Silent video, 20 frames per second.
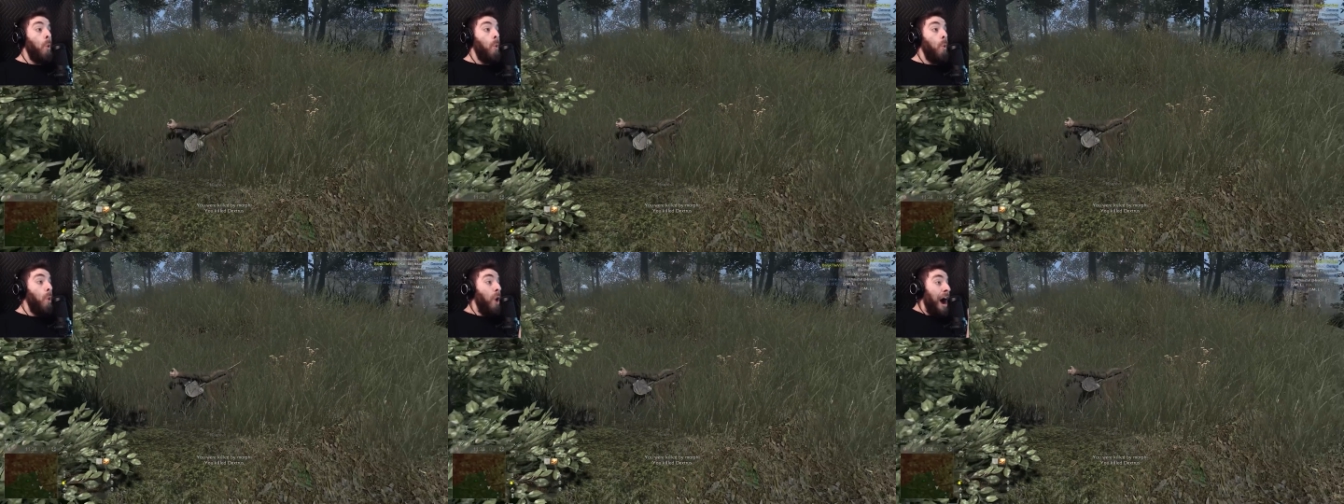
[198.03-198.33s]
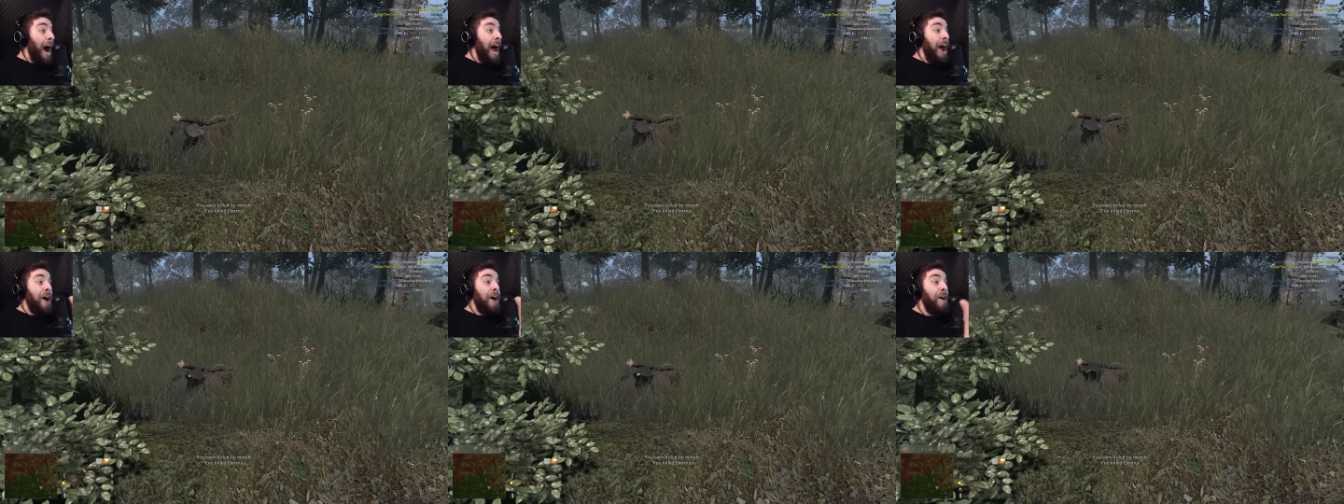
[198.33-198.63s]

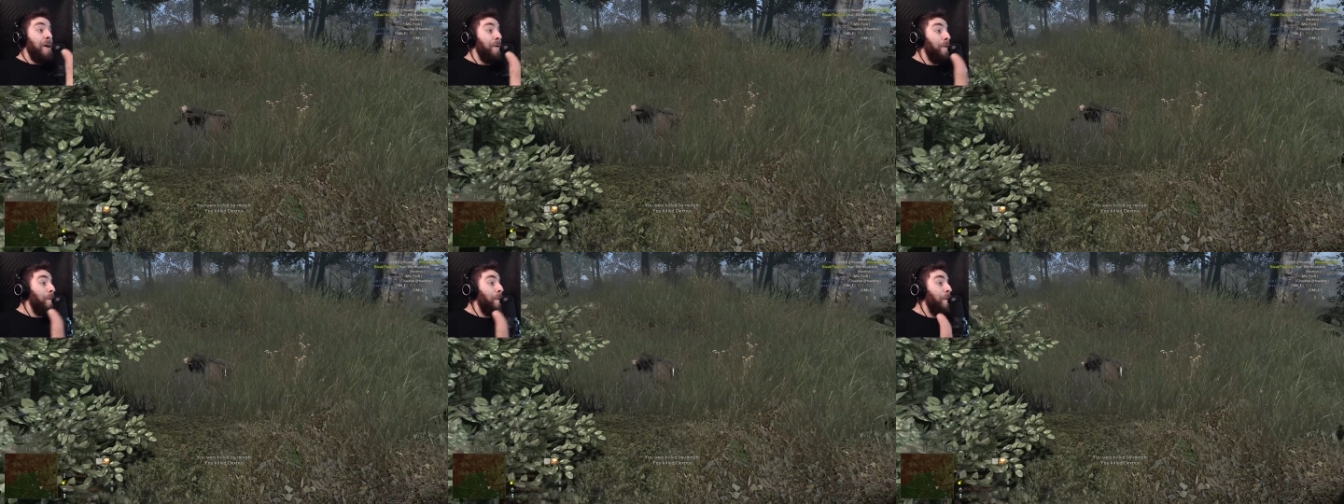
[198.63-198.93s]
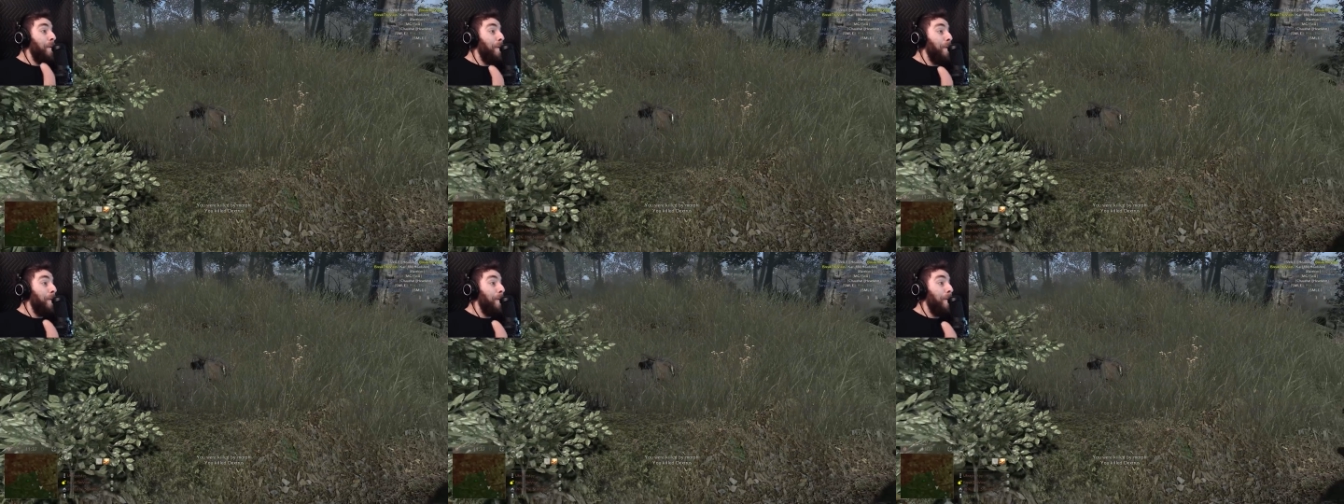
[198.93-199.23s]
What?
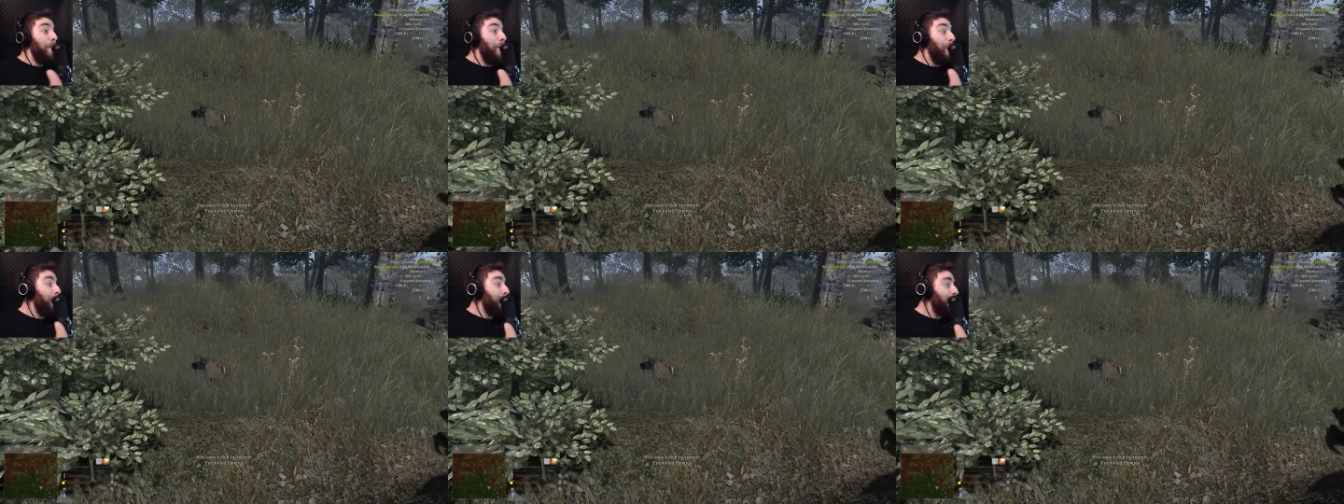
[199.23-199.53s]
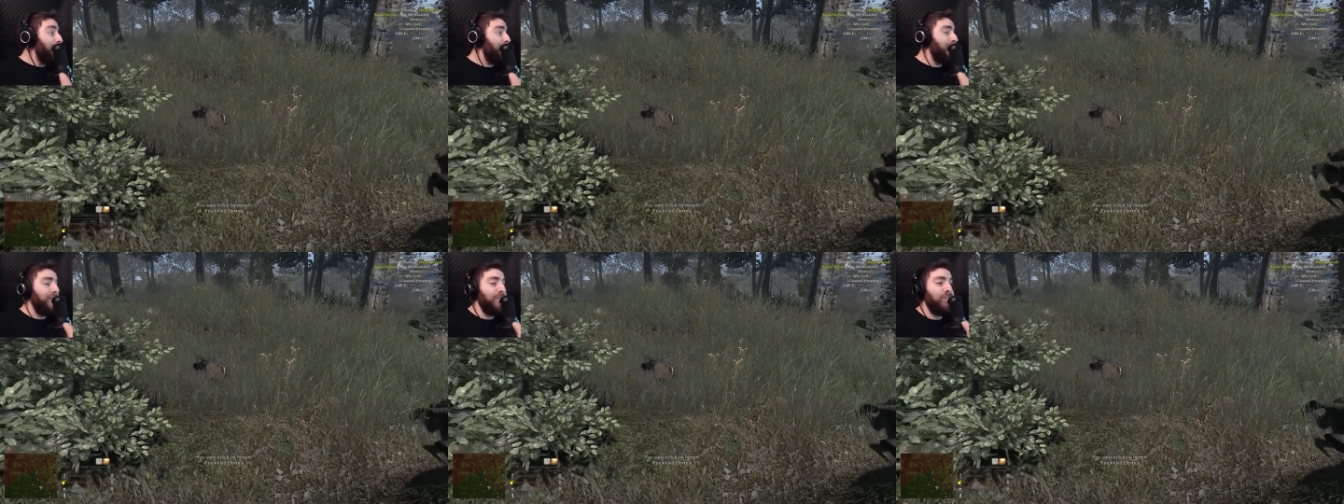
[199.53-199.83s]

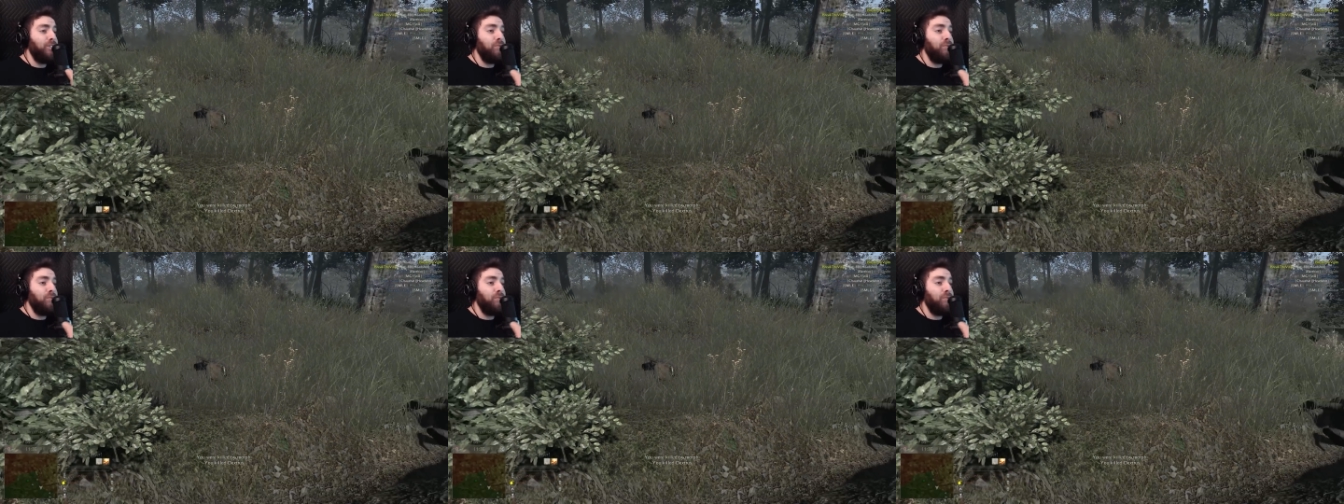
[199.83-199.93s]
Since